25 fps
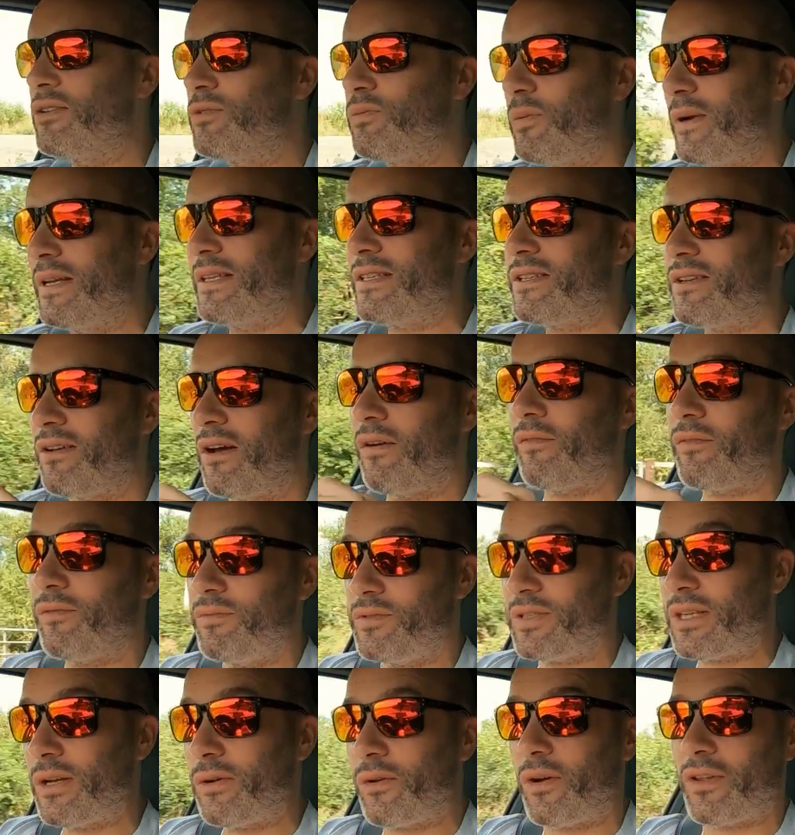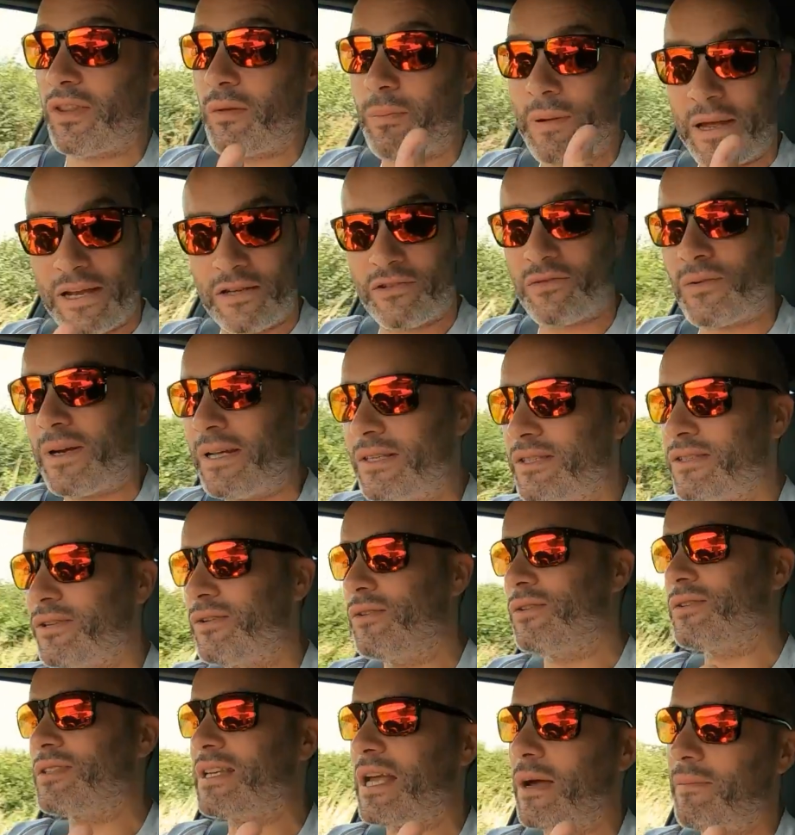It's winter, I've still got the petrol head tours